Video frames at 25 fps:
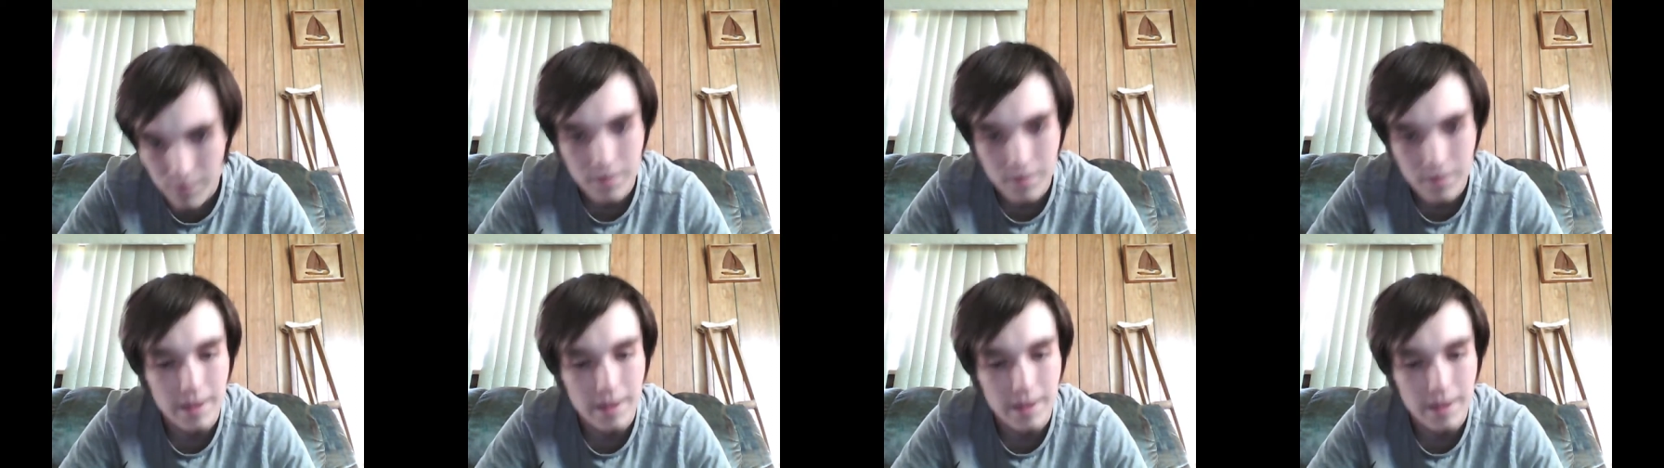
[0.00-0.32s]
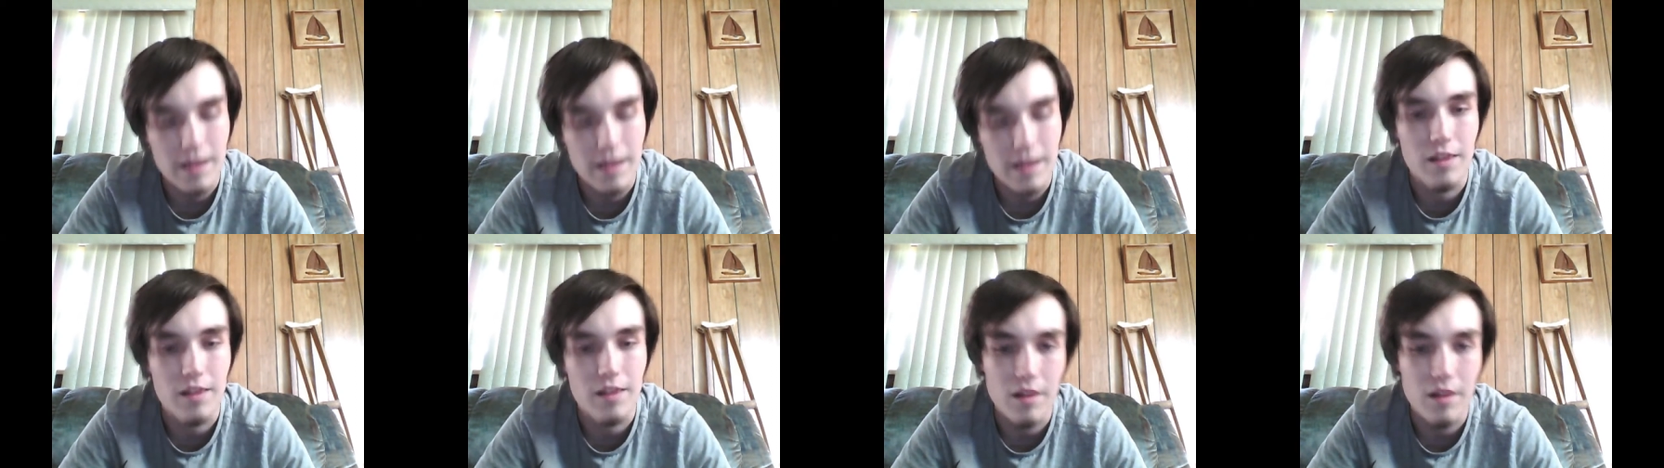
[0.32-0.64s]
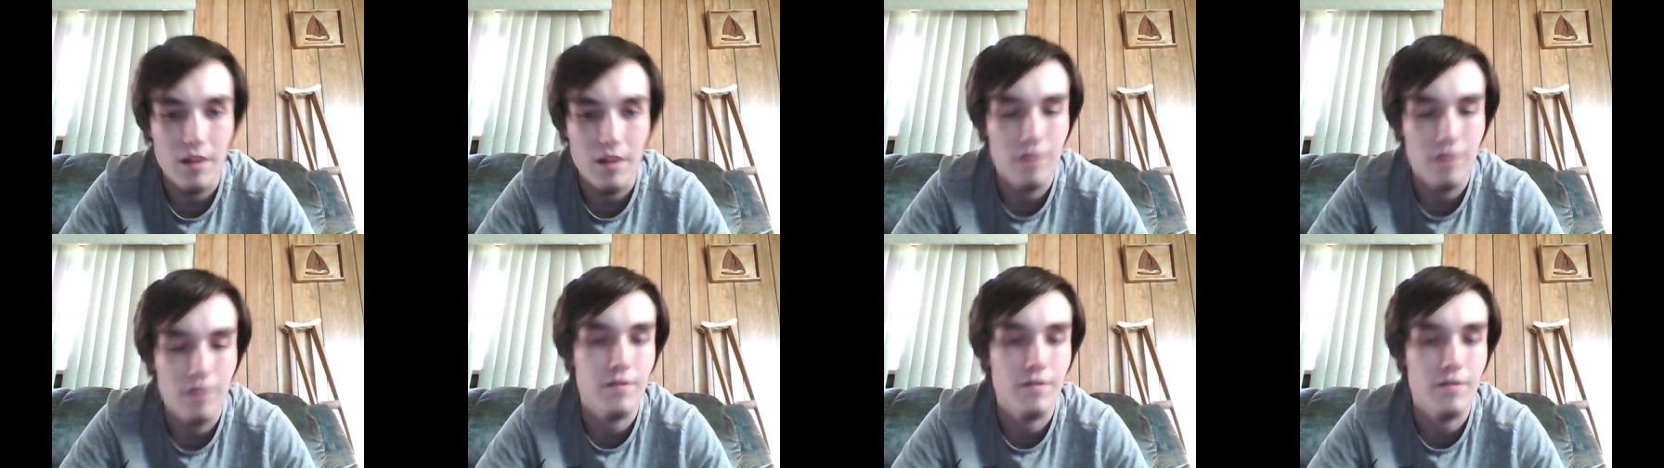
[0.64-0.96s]
that I
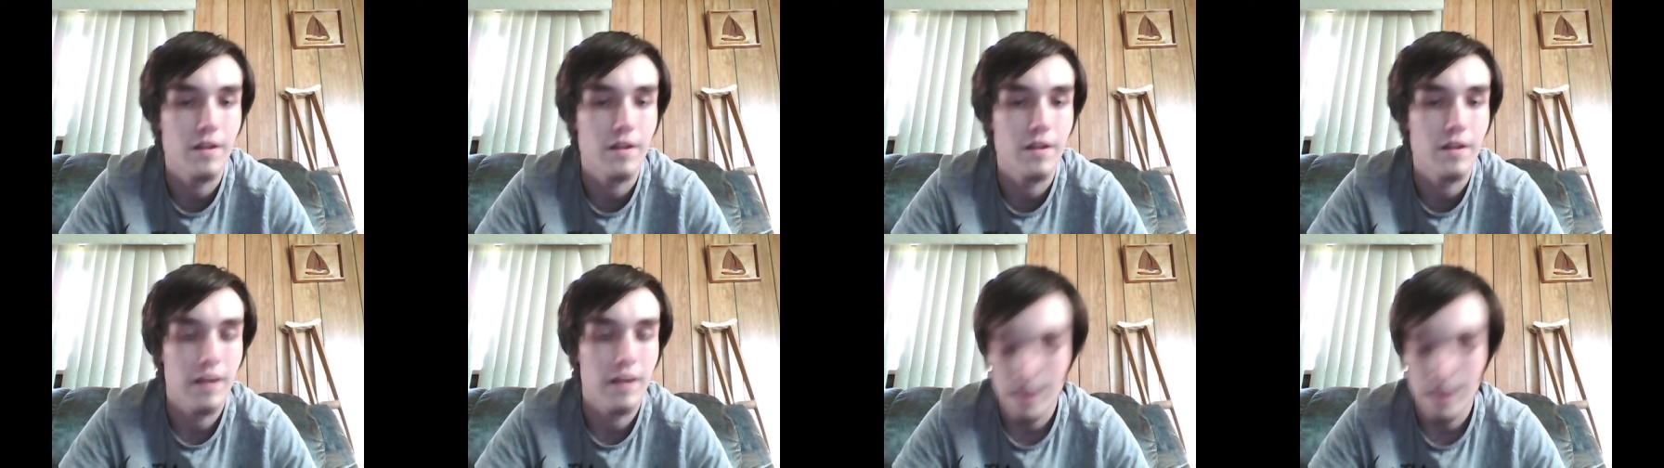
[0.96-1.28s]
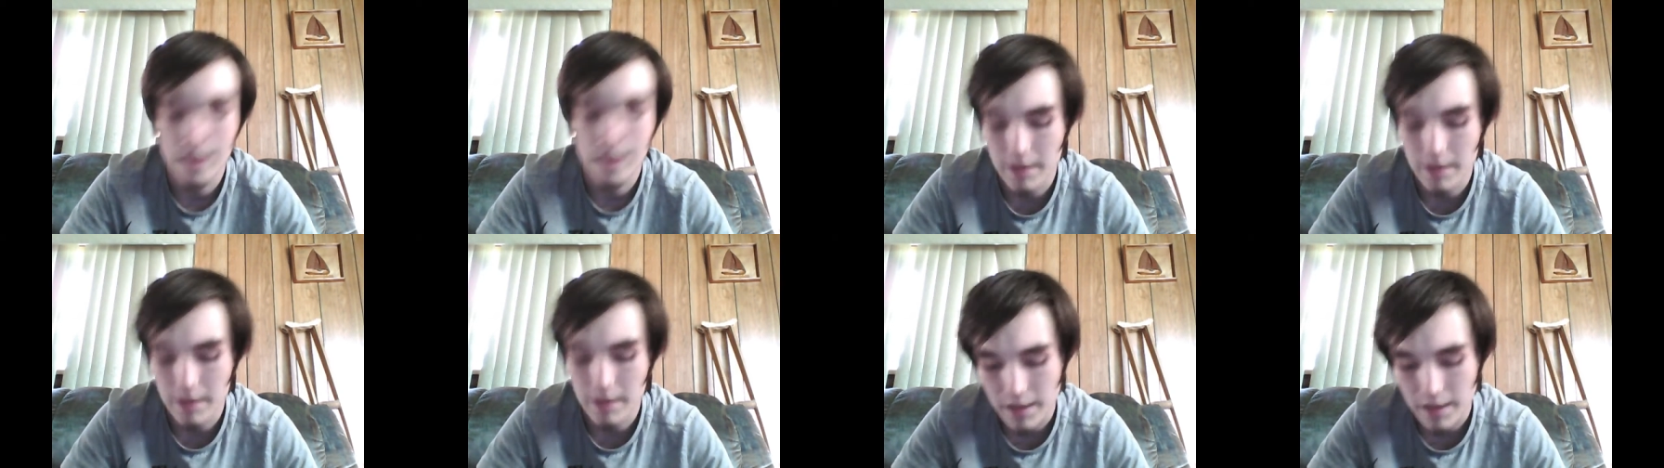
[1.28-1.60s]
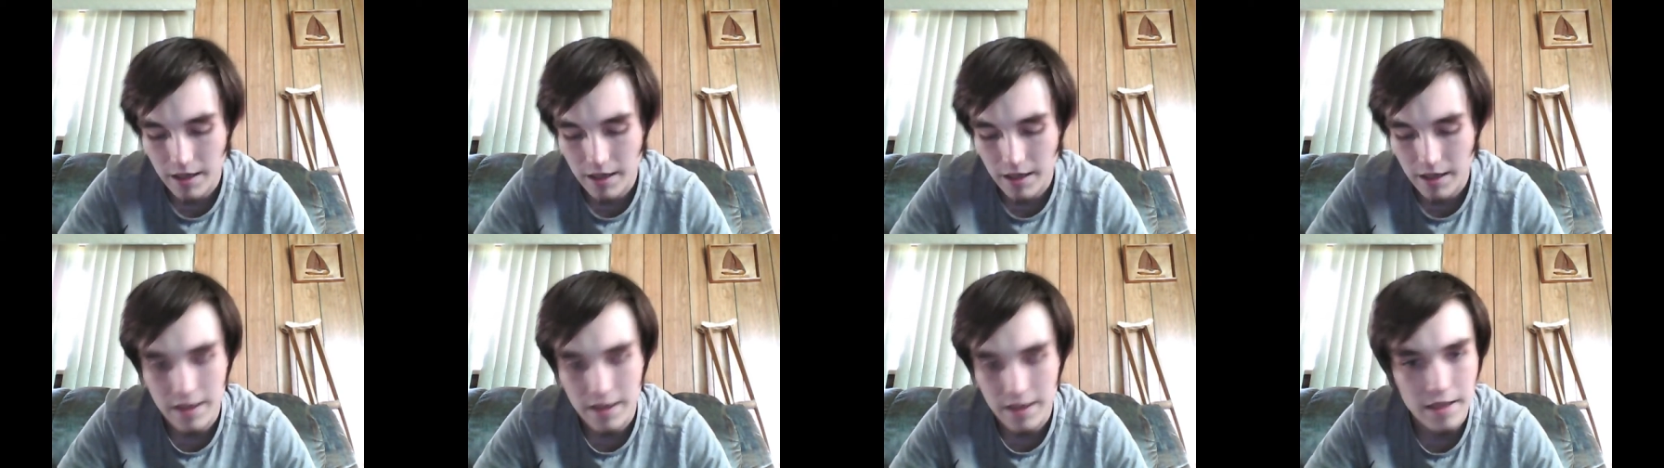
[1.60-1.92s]
love and that
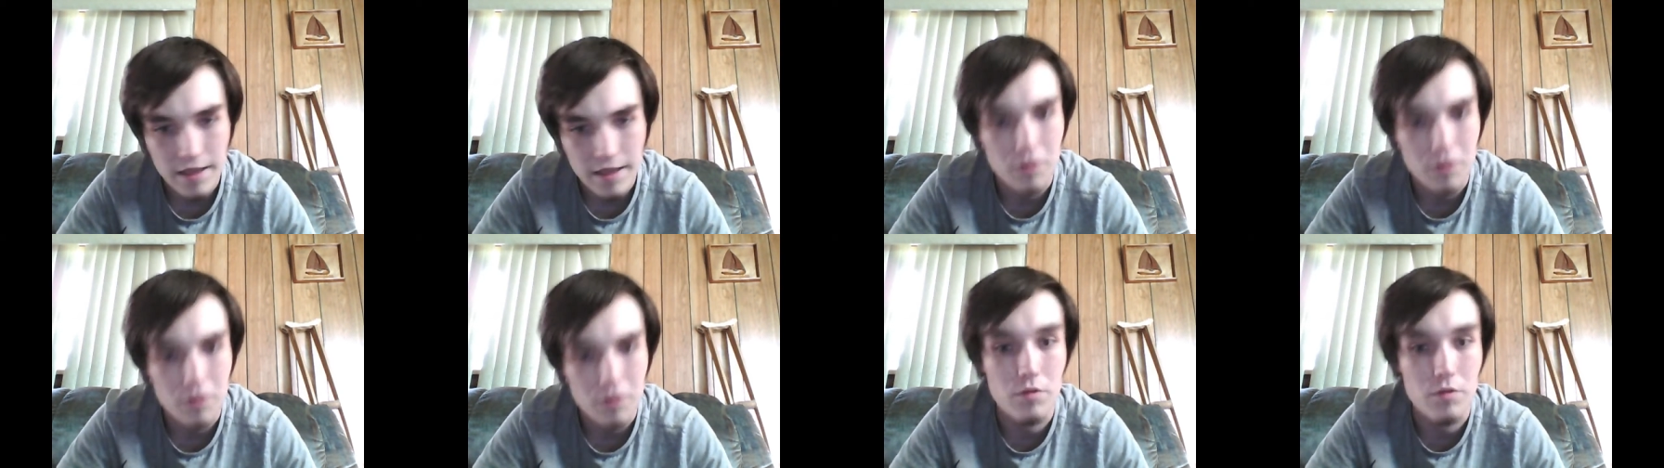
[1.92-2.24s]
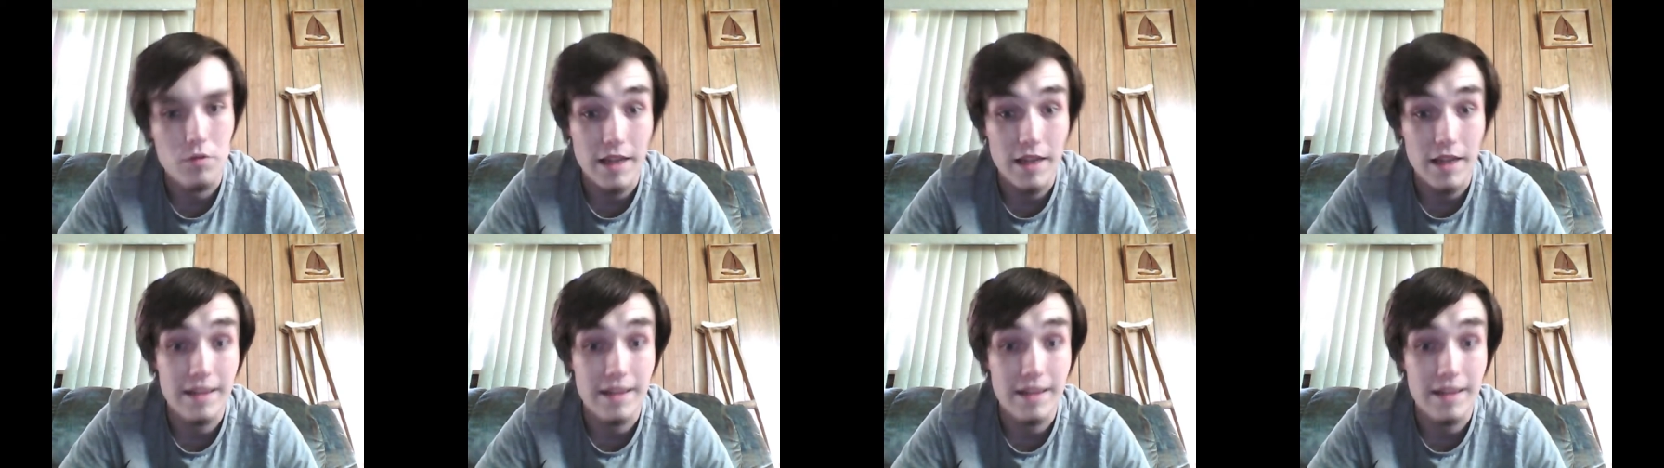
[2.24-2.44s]
I can do,